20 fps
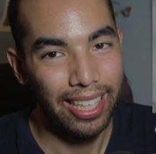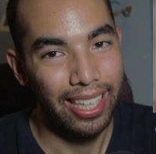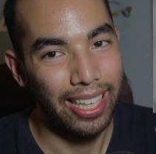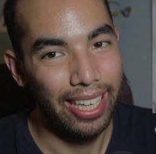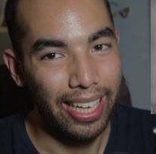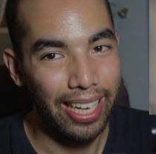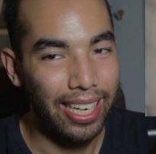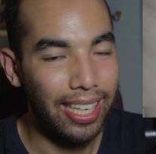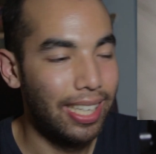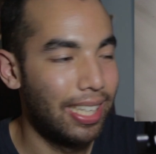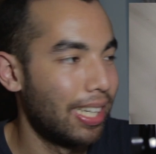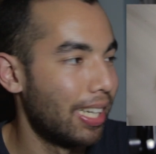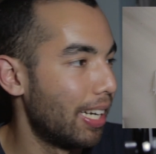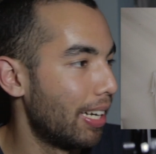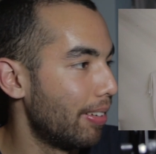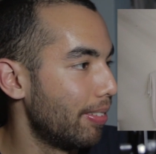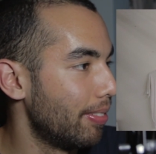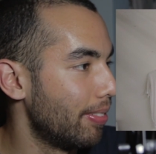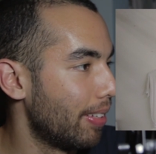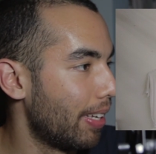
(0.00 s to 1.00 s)

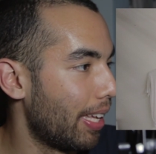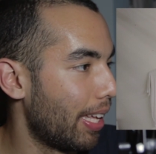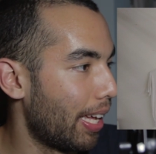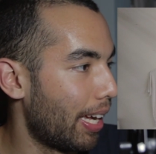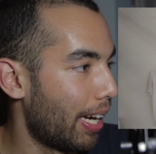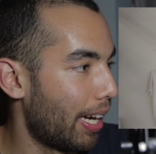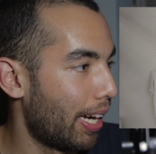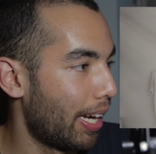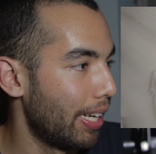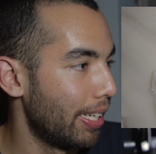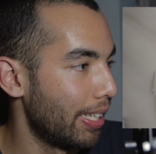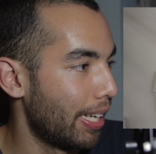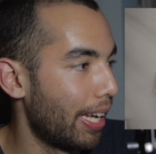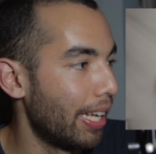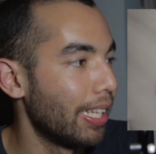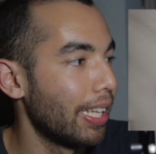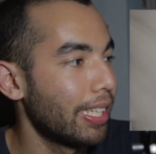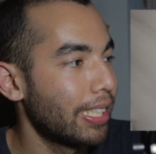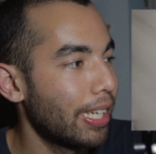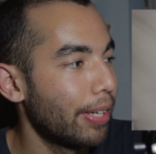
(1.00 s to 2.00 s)
I
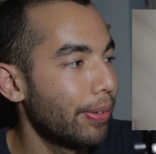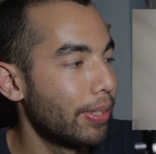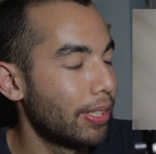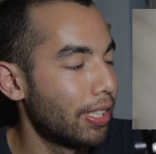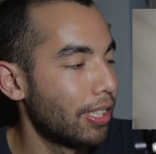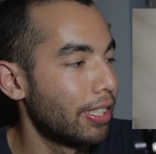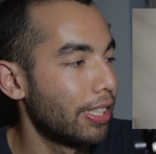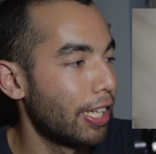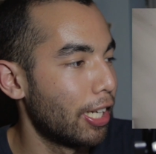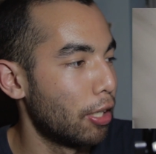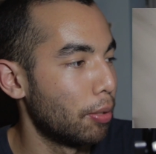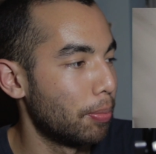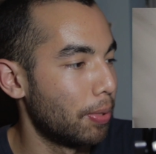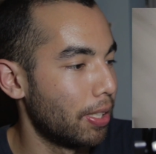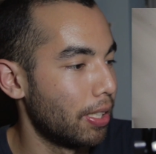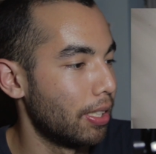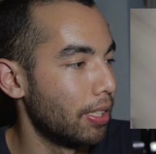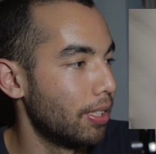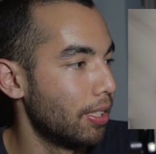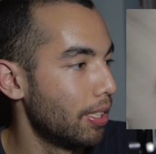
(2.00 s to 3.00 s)
liked how it turned out,
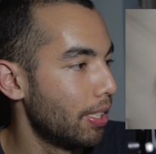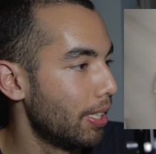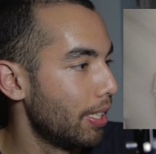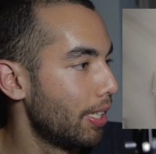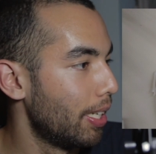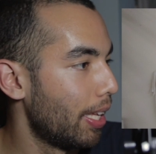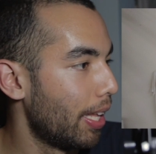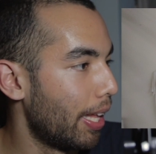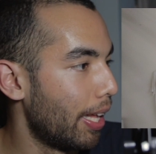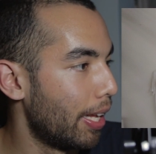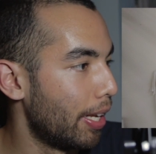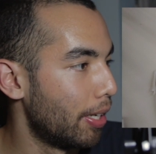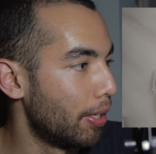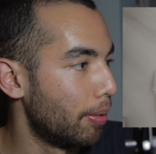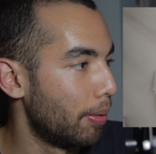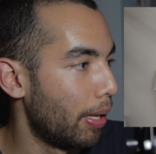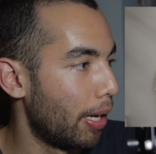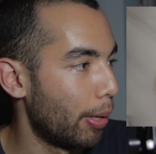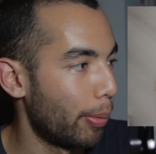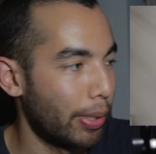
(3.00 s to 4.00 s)
but
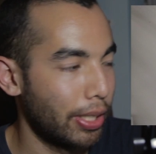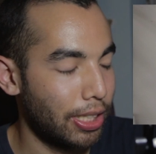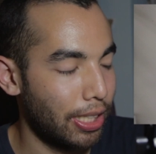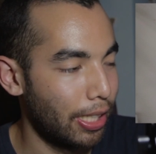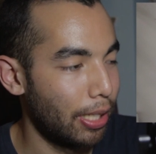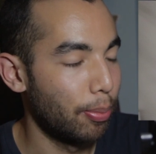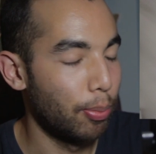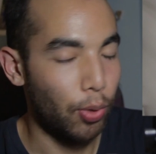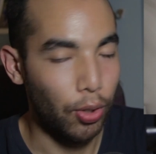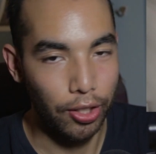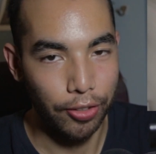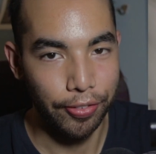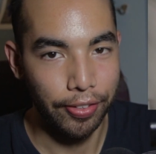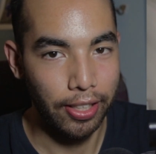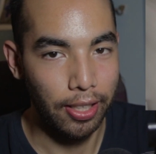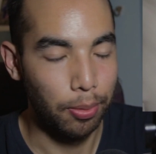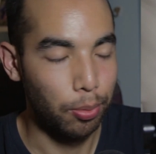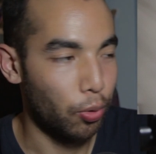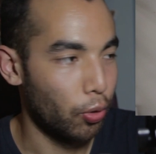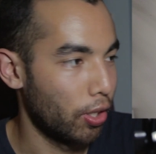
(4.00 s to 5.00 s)
and I wish I did more of the
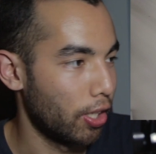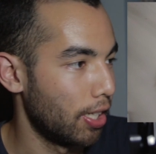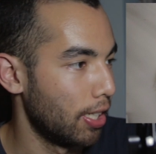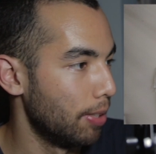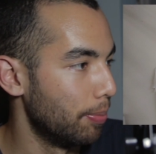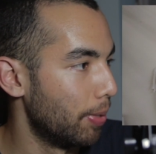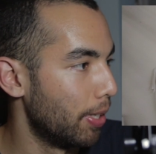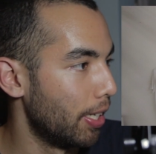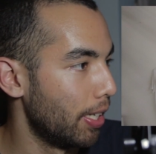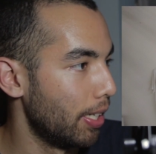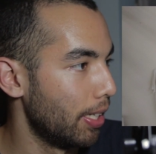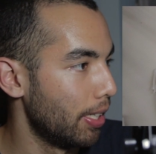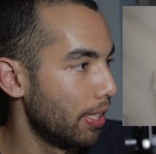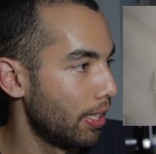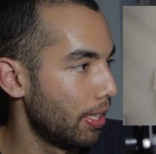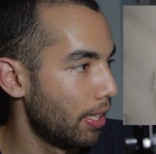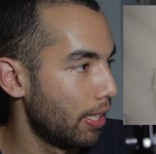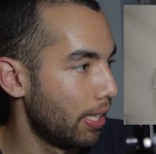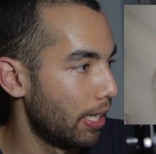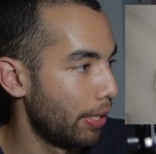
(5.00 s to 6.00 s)
embroidery, but
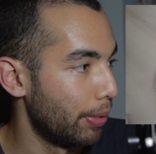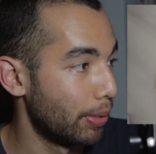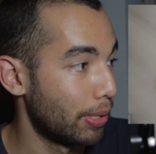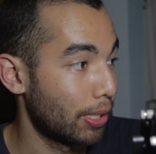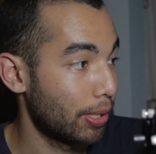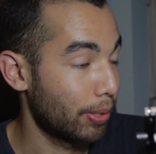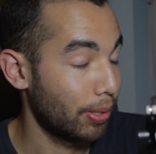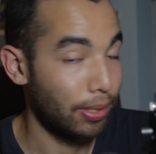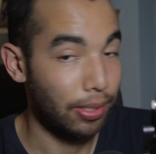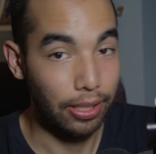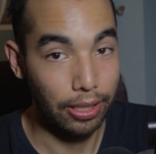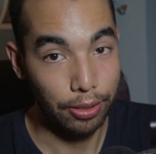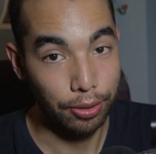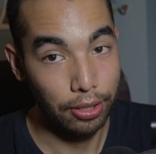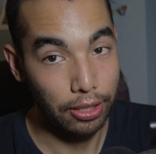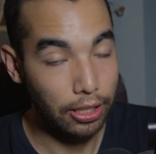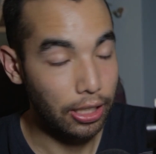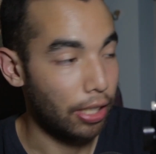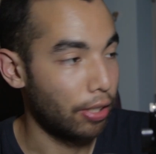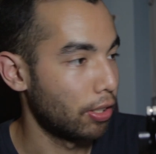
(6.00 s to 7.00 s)
it was
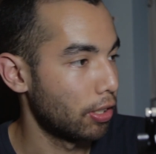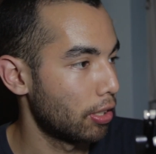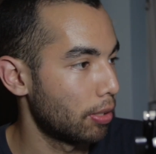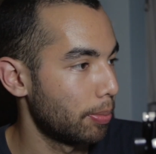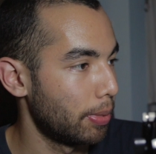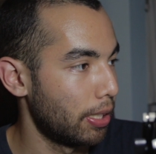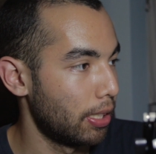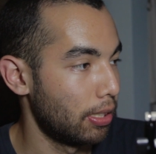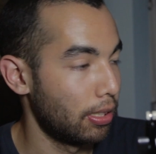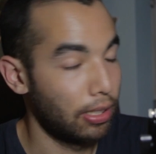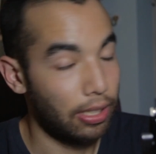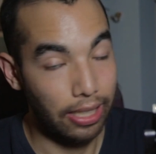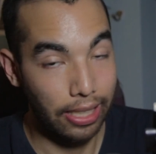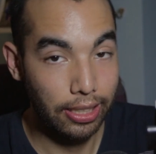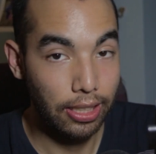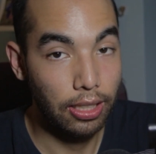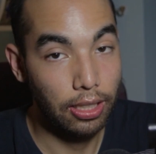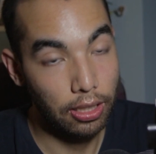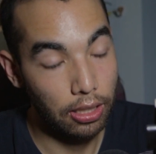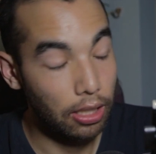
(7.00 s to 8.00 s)
a challenge for me, and
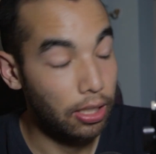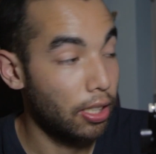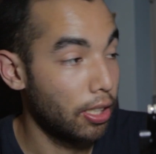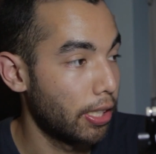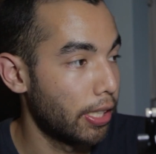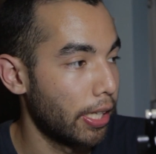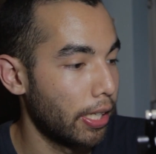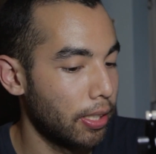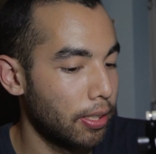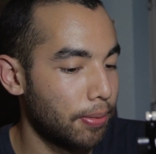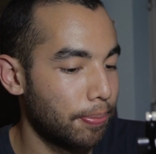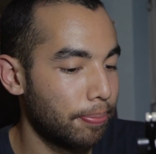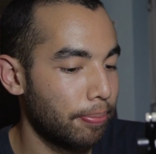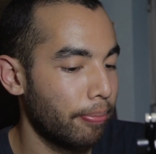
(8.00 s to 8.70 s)
that's a good thing.